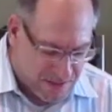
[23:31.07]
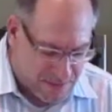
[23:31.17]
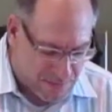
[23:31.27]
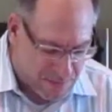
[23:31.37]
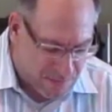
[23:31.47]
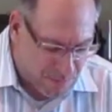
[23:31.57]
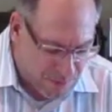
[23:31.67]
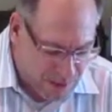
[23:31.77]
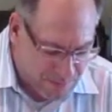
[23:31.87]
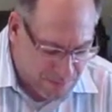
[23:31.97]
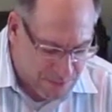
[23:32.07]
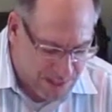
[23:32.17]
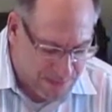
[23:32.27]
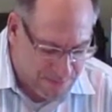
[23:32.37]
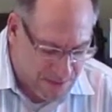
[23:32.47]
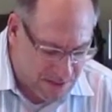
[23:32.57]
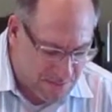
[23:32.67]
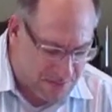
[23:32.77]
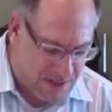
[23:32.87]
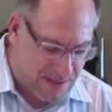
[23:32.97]
So whoever made fun
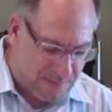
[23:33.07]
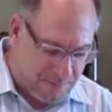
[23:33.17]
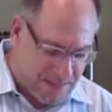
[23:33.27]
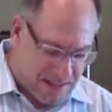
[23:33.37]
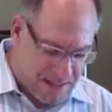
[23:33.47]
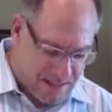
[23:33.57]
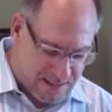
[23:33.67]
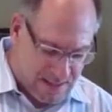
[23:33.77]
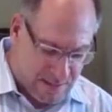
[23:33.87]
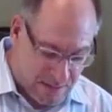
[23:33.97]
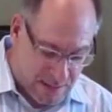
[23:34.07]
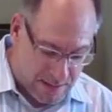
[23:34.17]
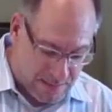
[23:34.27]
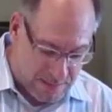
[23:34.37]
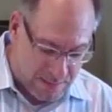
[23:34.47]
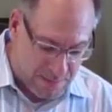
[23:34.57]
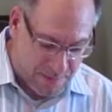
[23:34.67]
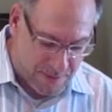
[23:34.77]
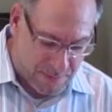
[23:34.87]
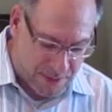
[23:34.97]
of them, and uh, and some
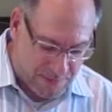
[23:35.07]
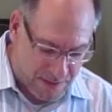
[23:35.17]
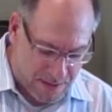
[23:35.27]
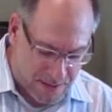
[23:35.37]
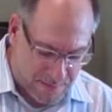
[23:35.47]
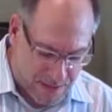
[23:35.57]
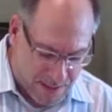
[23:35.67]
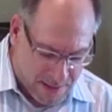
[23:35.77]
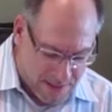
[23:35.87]
of them made fun of them,